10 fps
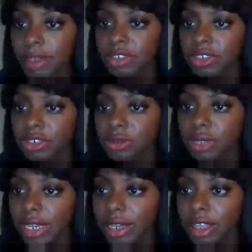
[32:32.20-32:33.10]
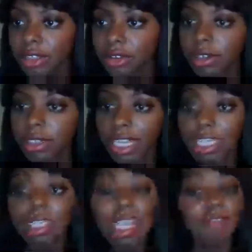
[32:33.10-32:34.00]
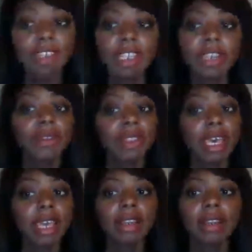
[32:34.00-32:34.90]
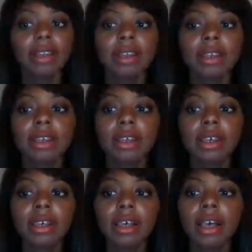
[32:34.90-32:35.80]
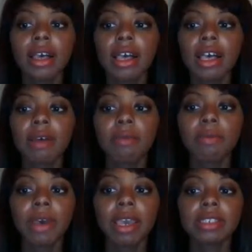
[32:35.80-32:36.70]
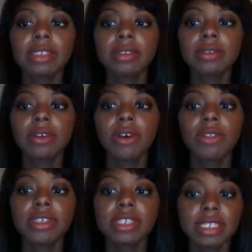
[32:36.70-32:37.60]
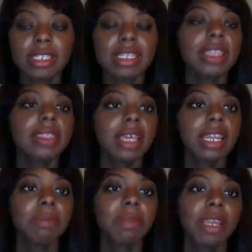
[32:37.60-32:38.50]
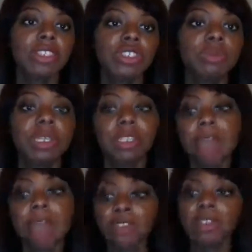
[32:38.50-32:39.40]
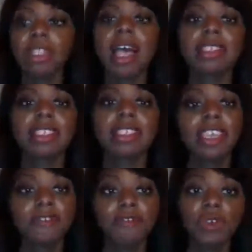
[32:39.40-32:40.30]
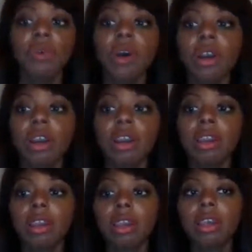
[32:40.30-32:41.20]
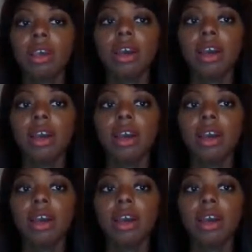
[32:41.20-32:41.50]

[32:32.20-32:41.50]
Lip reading: maybe I'll do like another live video then. But on the 16th, then I plan to be in the masterclass. If you are